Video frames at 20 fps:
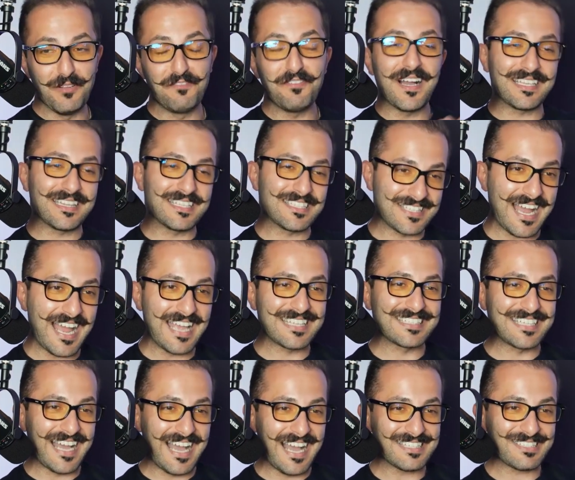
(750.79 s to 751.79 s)
oh, fuck, this
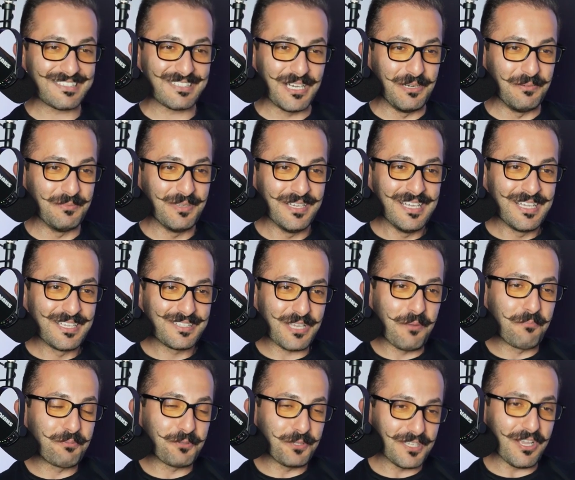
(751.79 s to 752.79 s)
guy's got some
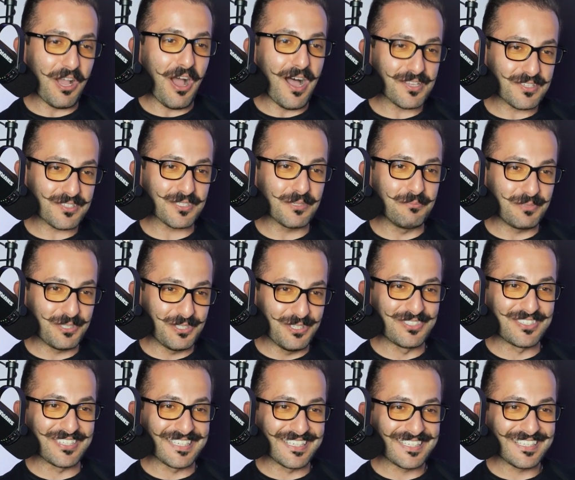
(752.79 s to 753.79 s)
some pretty awesome
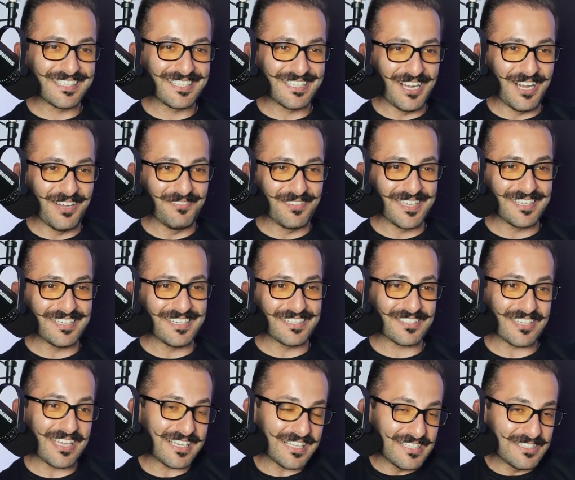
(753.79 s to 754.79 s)
music. You know what I mean?
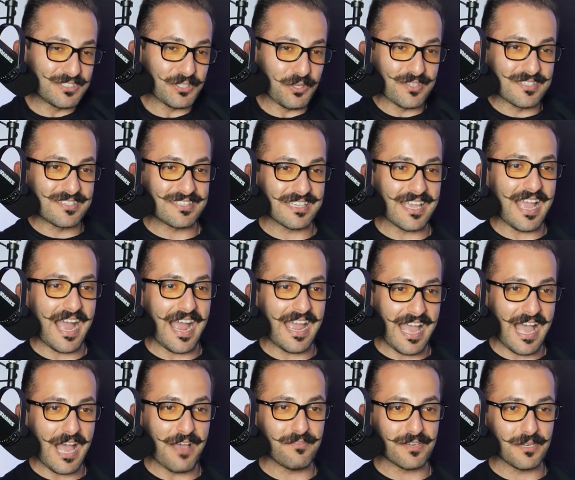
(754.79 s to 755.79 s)
It's yeah. like until this day I
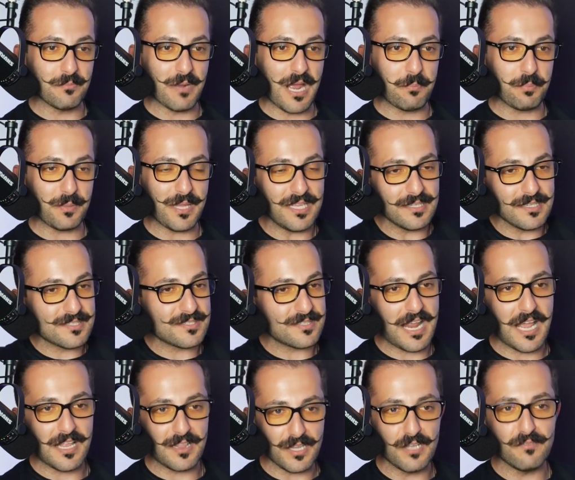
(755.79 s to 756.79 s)
have it in my playlist
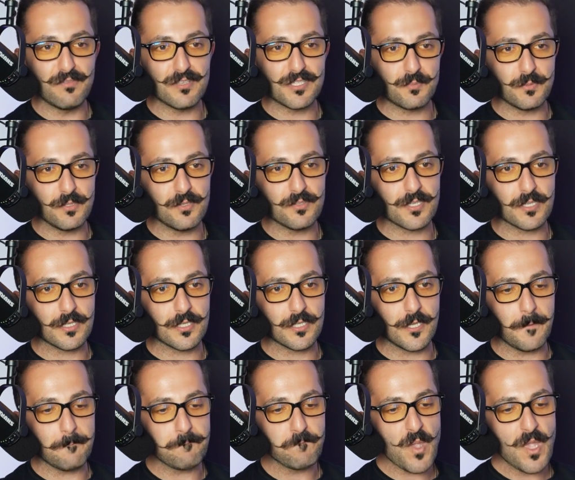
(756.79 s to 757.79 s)
that I love his music, you know?